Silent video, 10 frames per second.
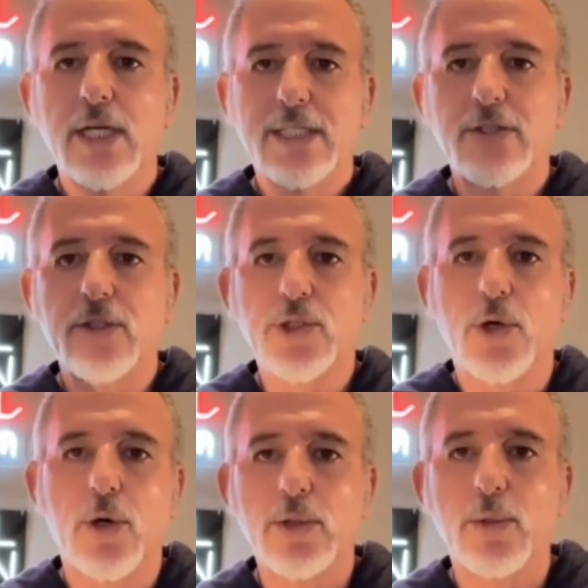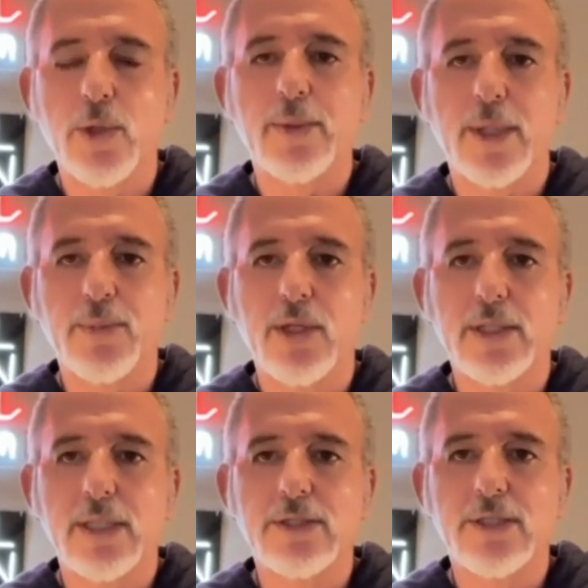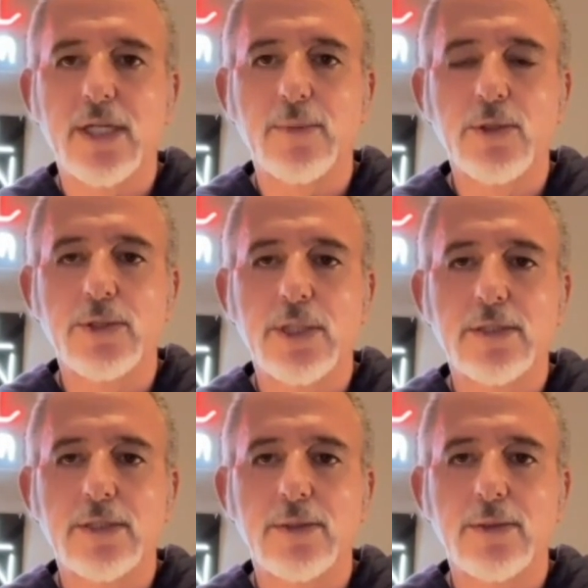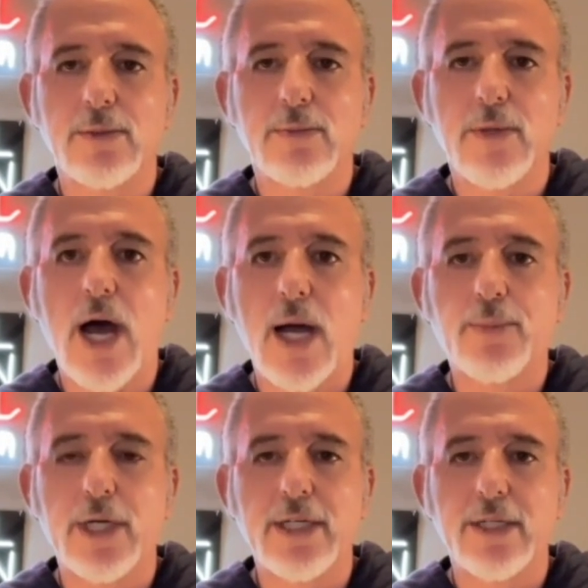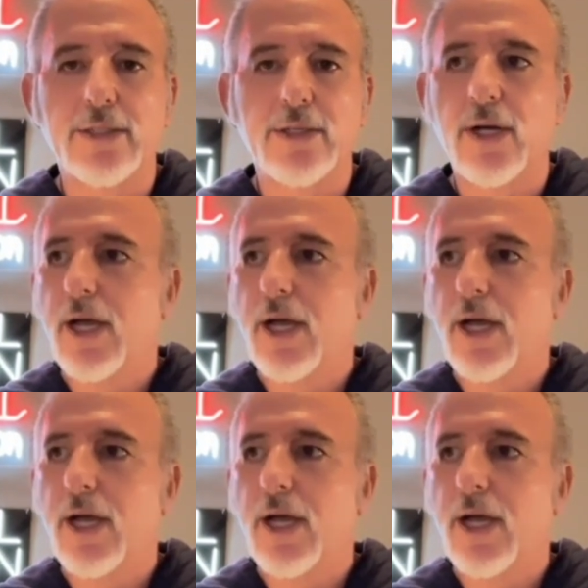that there's a hole in one of my plugins that I'm using to operate under,